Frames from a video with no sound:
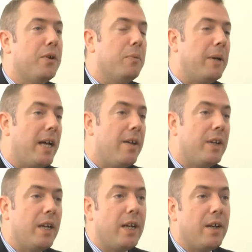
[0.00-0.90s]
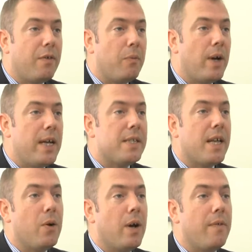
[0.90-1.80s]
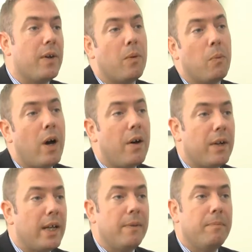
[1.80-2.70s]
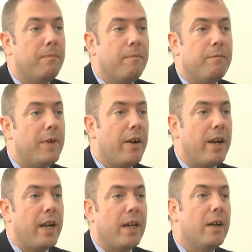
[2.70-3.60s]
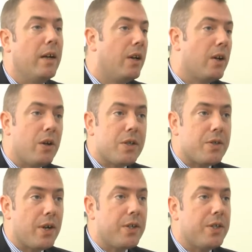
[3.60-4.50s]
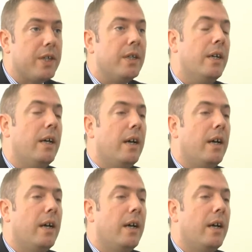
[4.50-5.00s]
all behave in different ways. They all have a wildly varying cost structure,